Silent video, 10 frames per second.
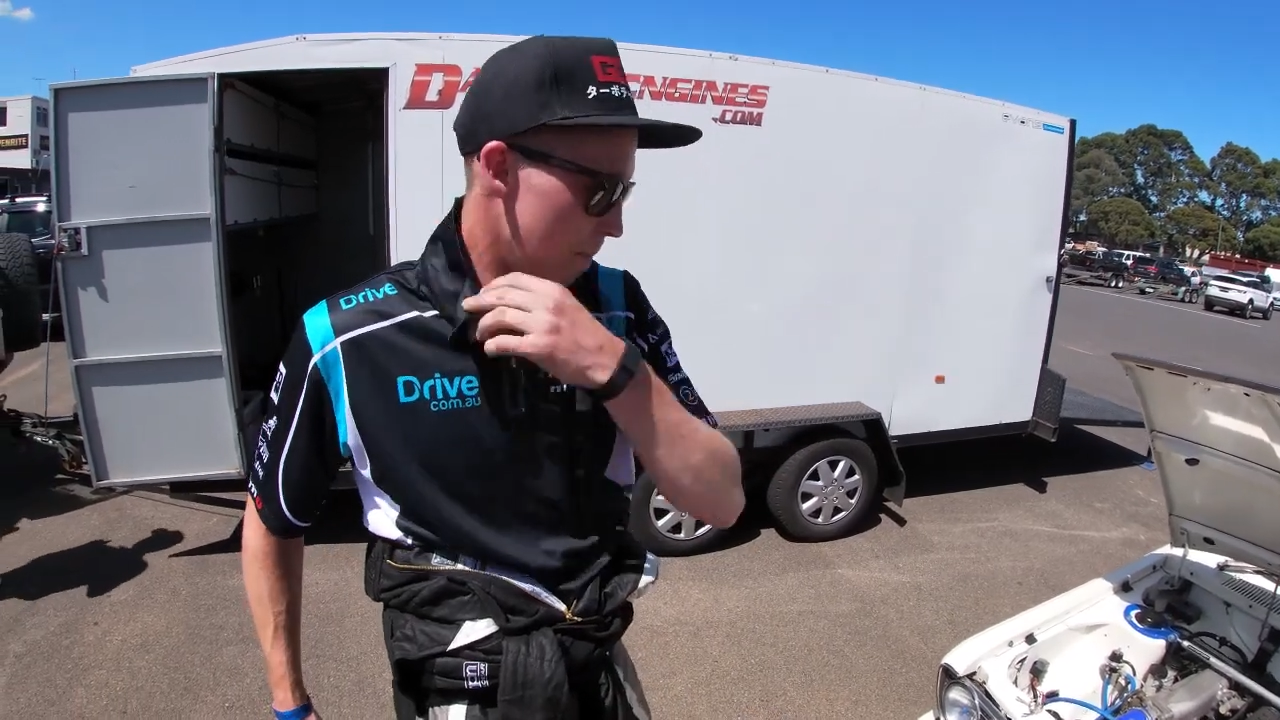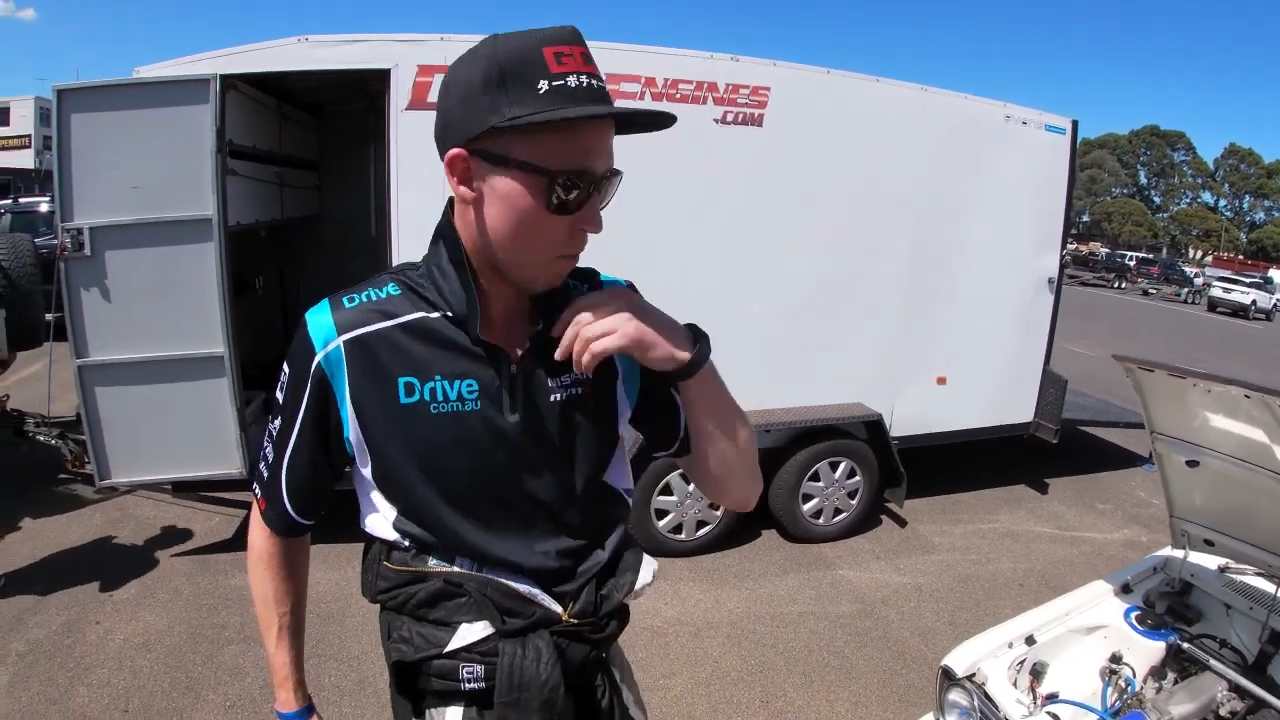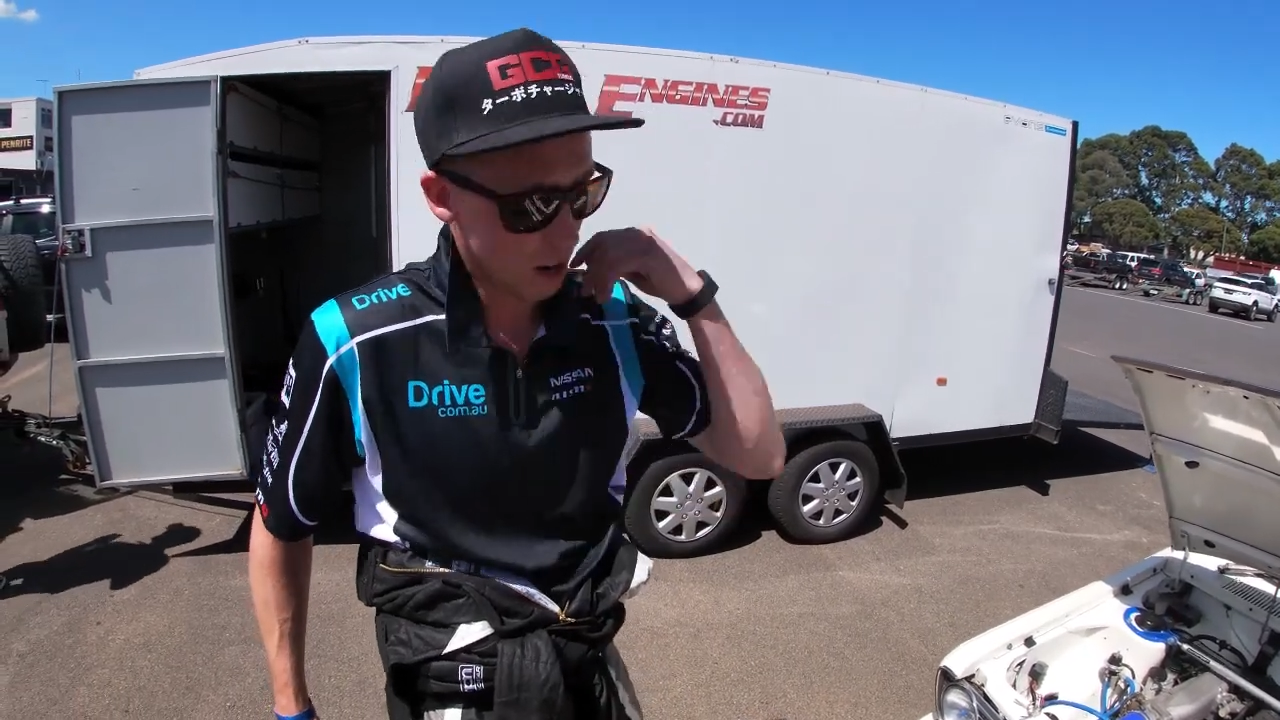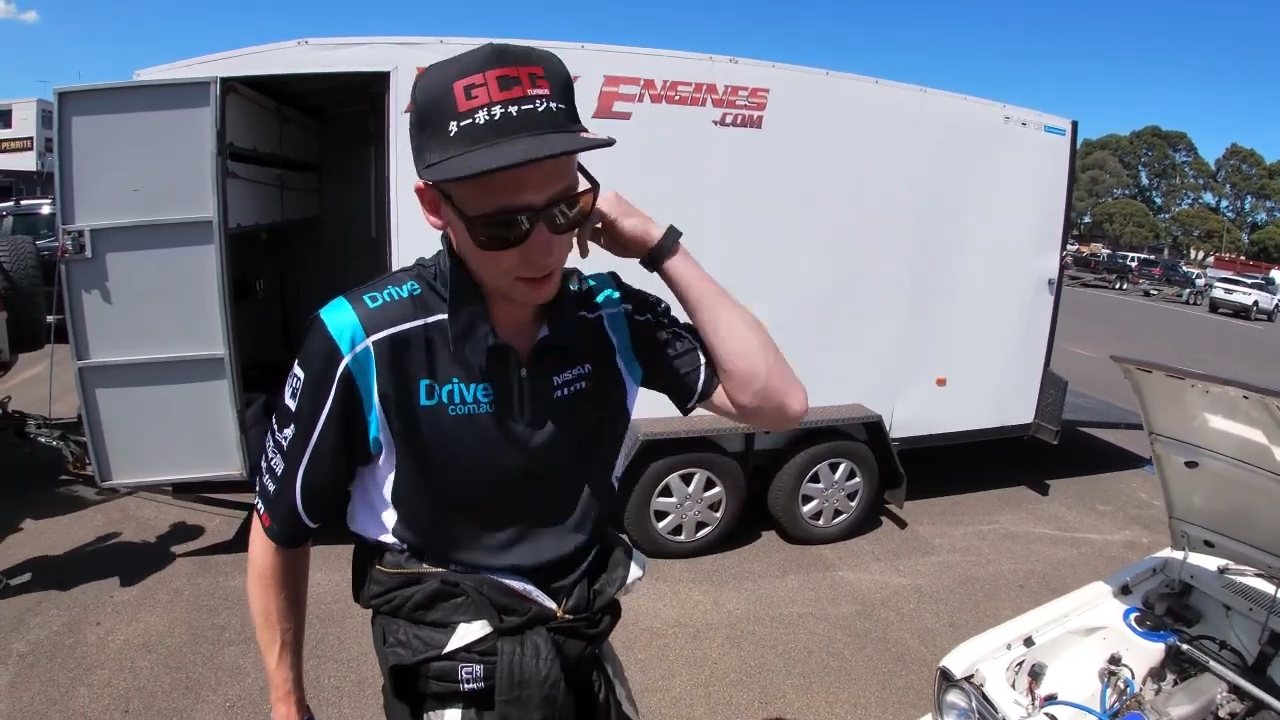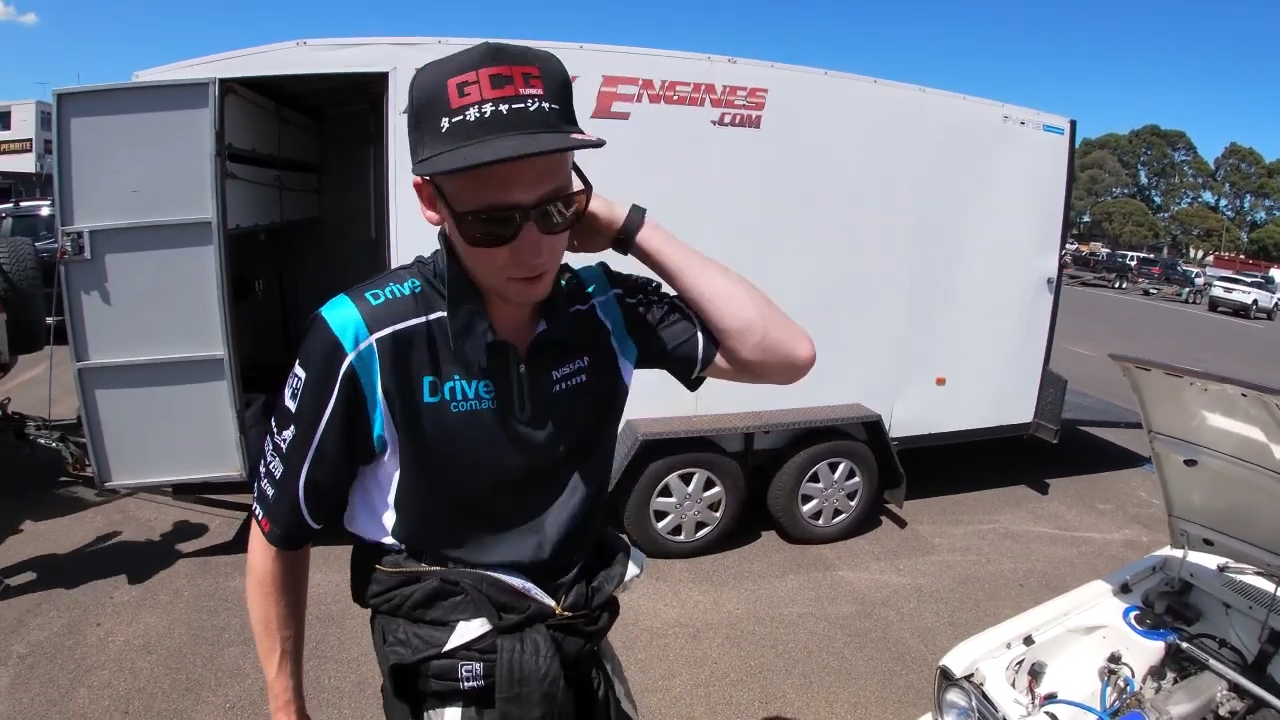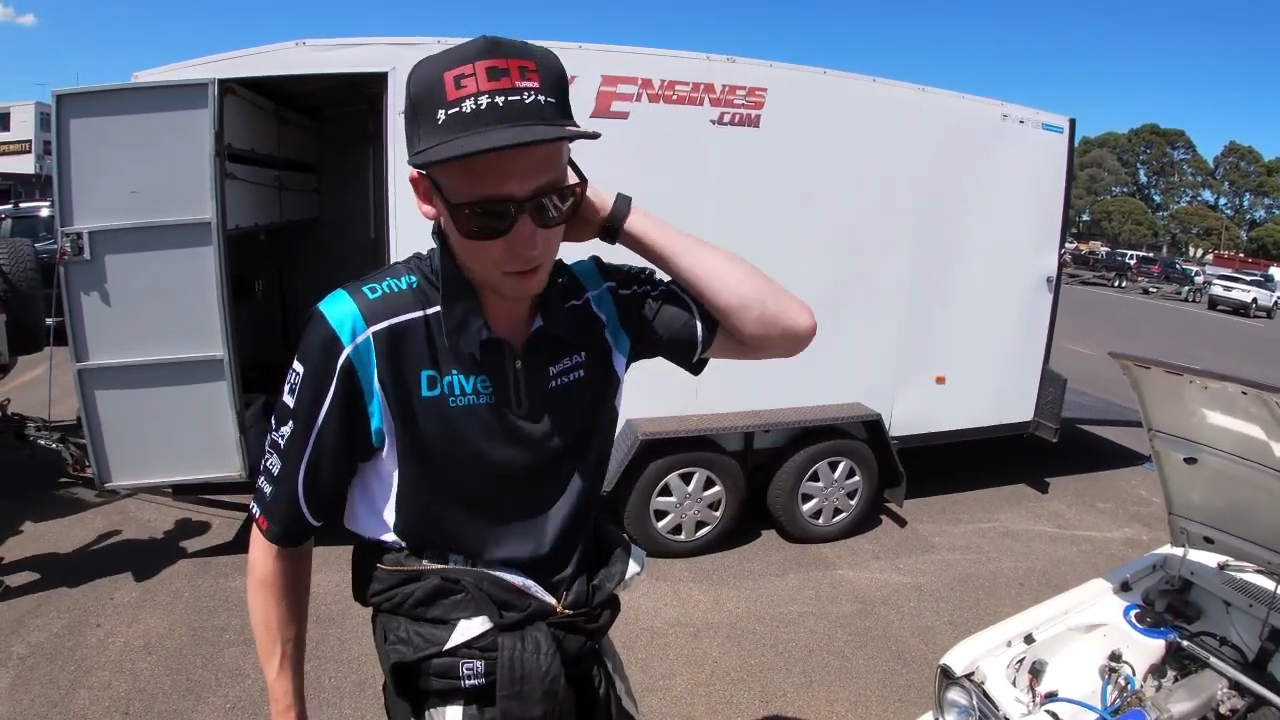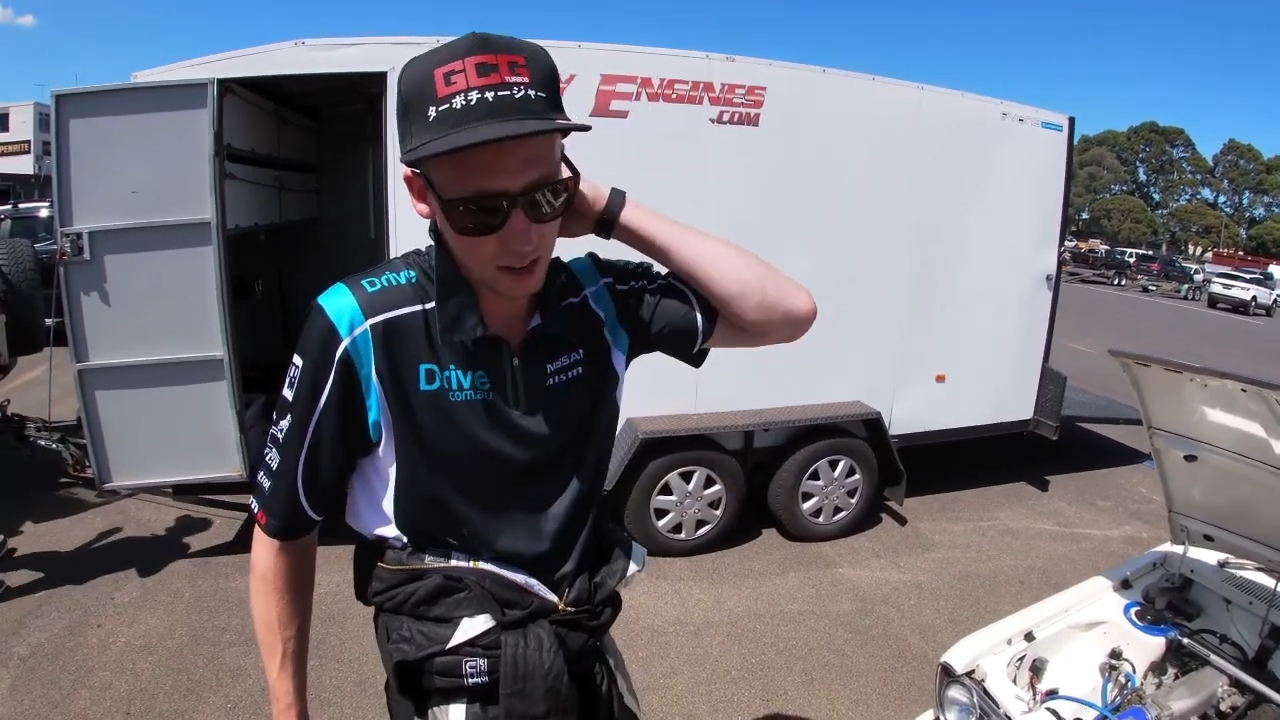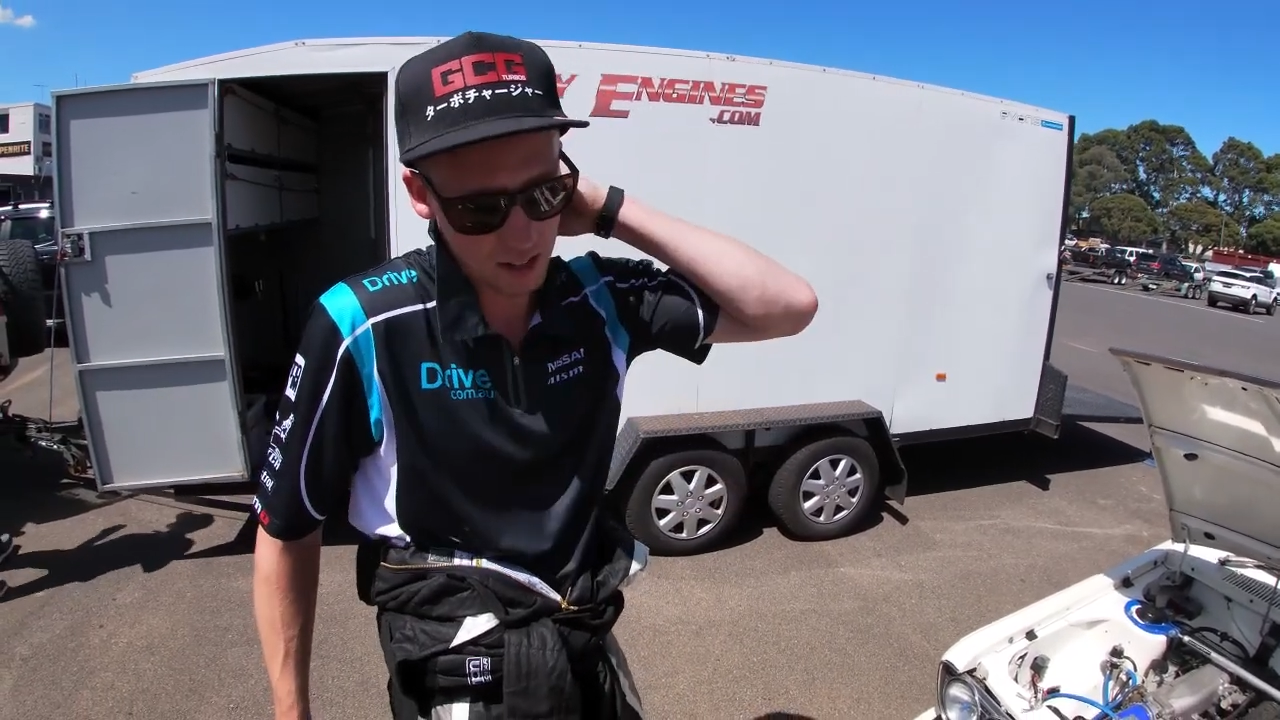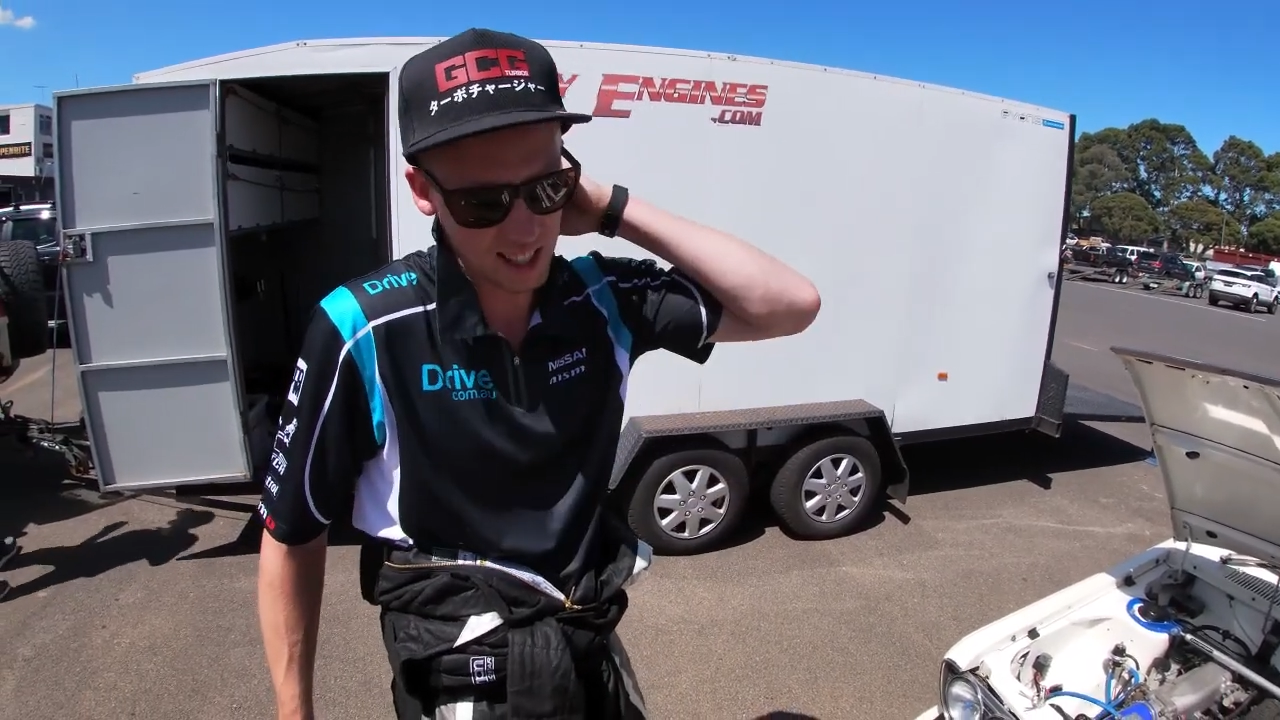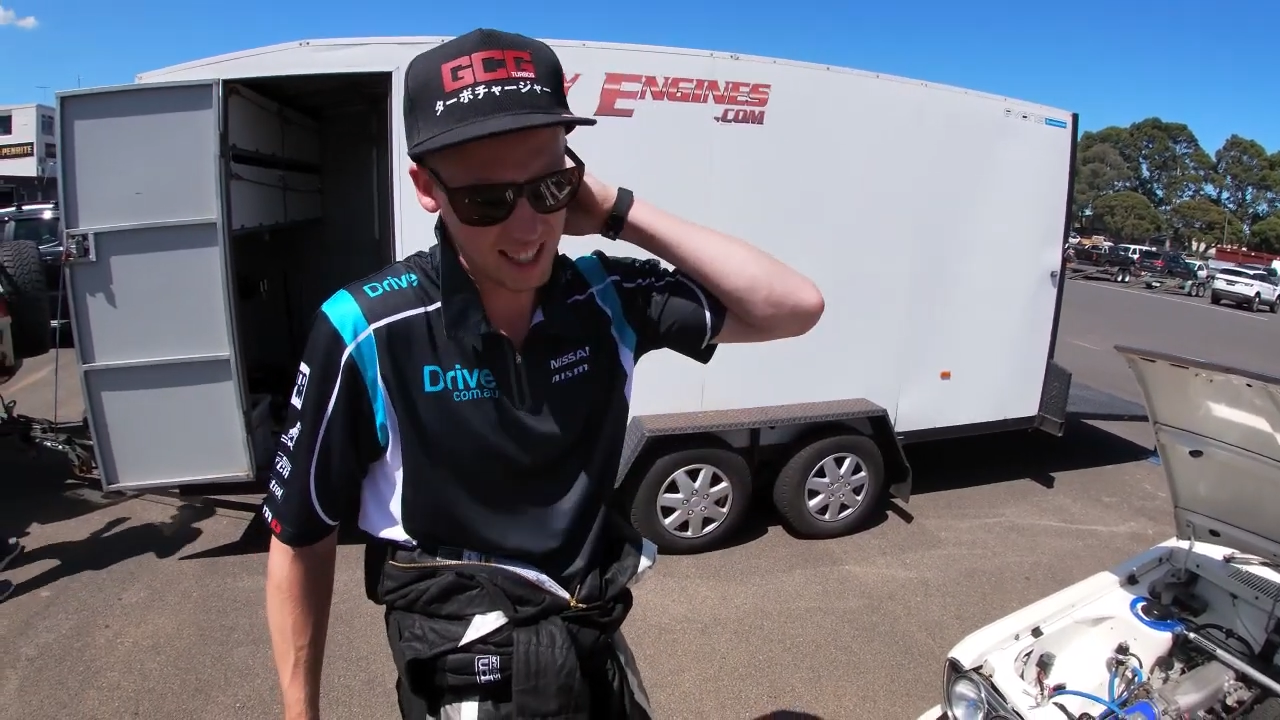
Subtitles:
one of our friends,